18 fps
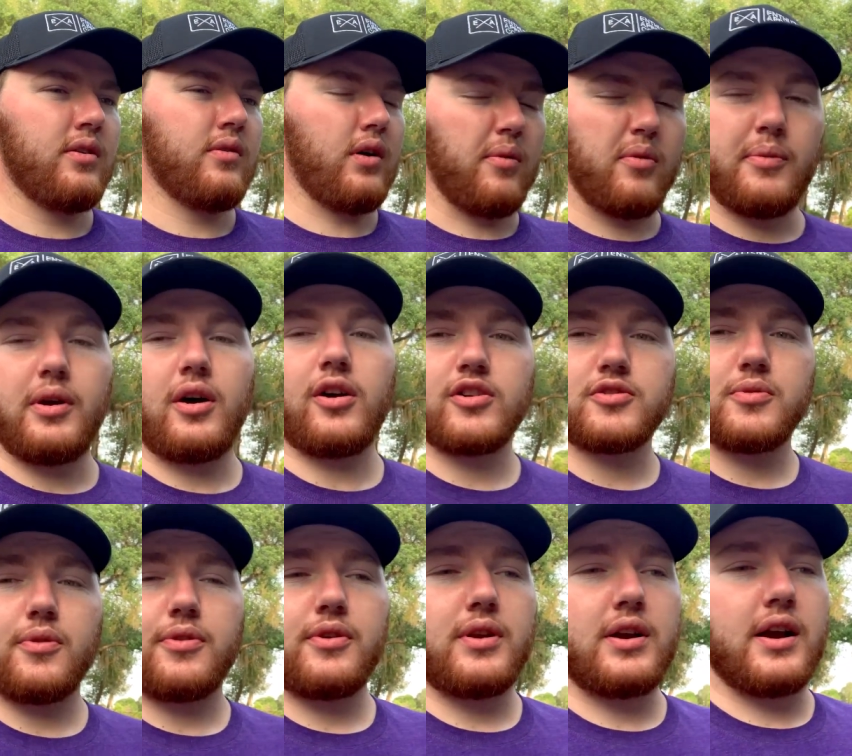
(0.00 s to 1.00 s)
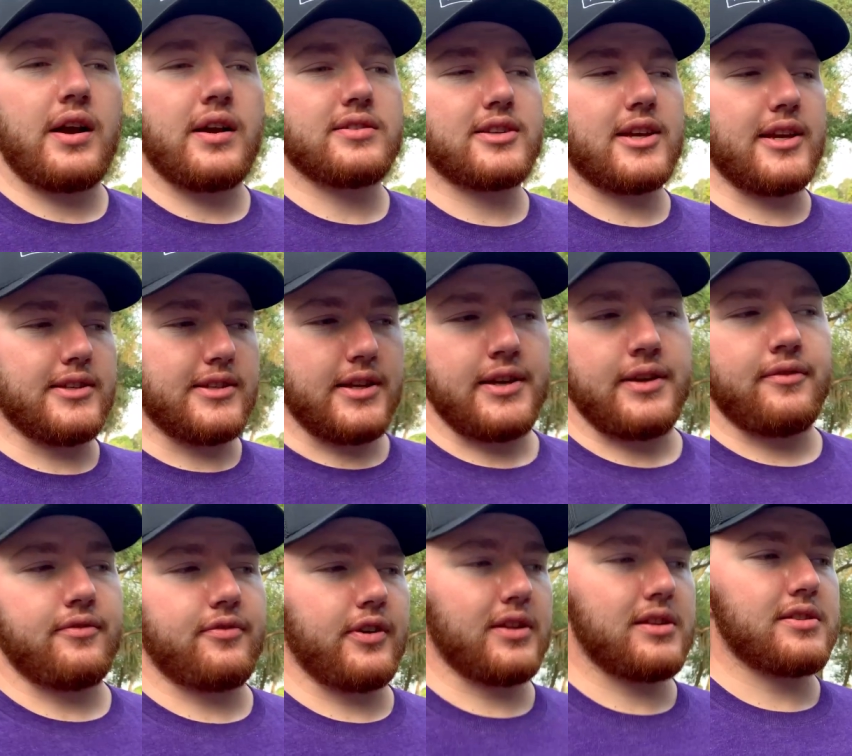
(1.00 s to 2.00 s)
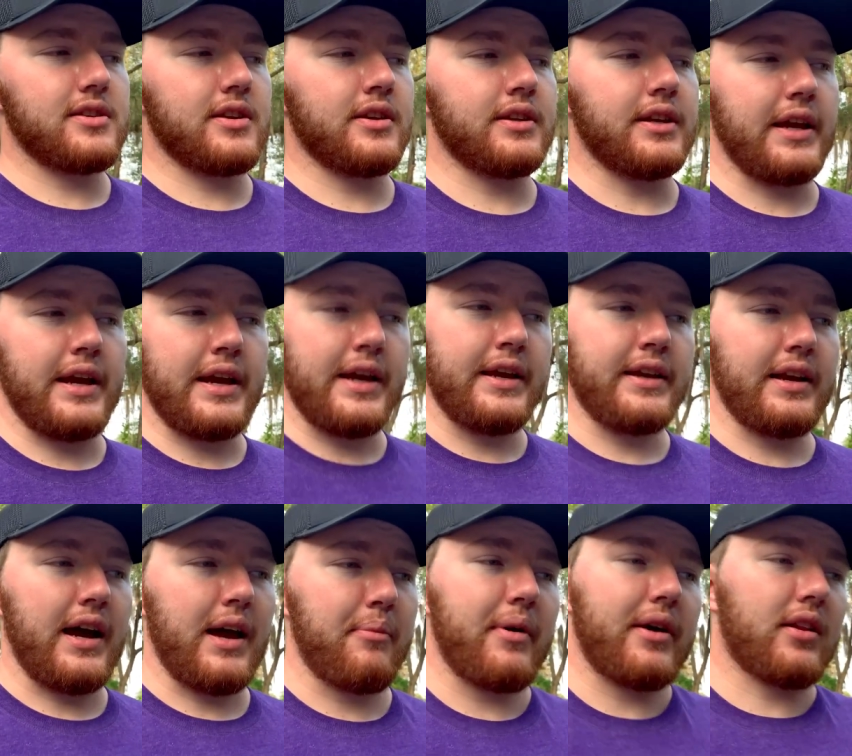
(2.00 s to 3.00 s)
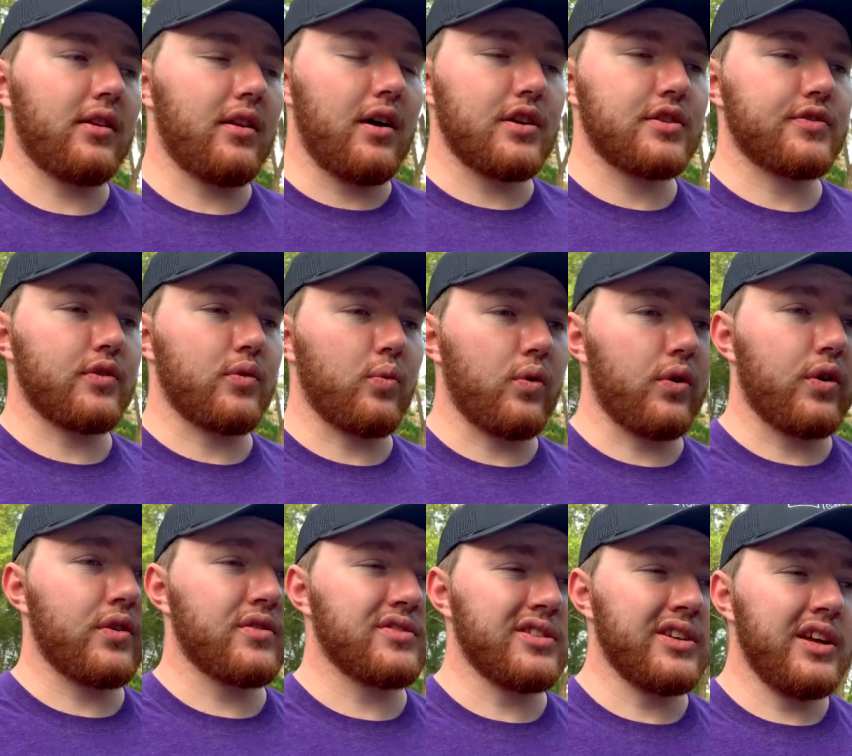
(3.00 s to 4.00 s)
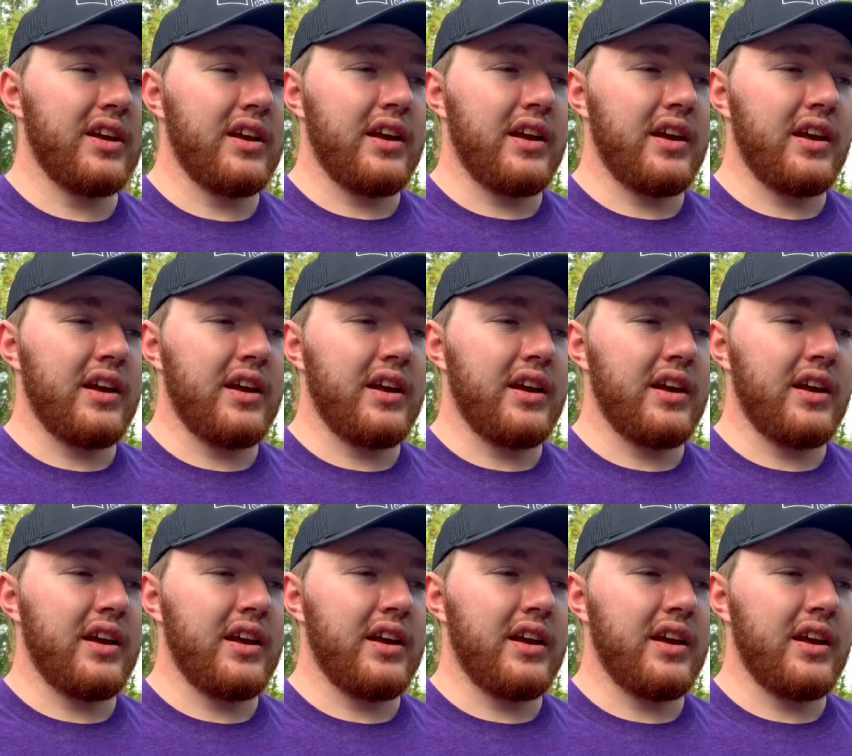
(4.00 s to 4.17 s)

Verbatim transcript: I'm gonna be honest with you guys, it didn't fix it, and I'm at a loss for words.